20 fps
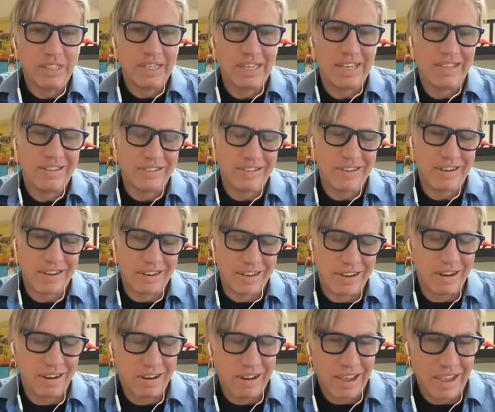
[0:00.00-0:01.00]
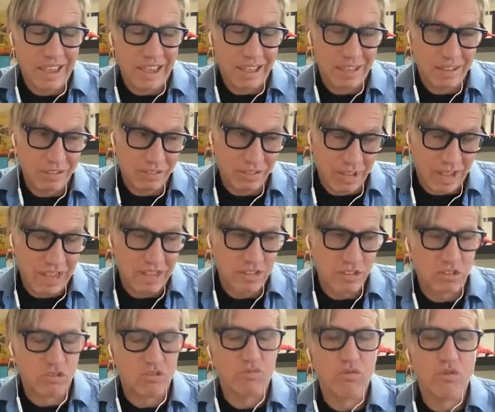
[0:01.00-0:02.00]
has
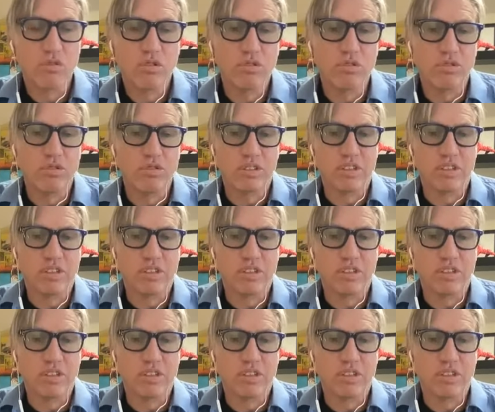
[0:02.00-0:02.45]
its roots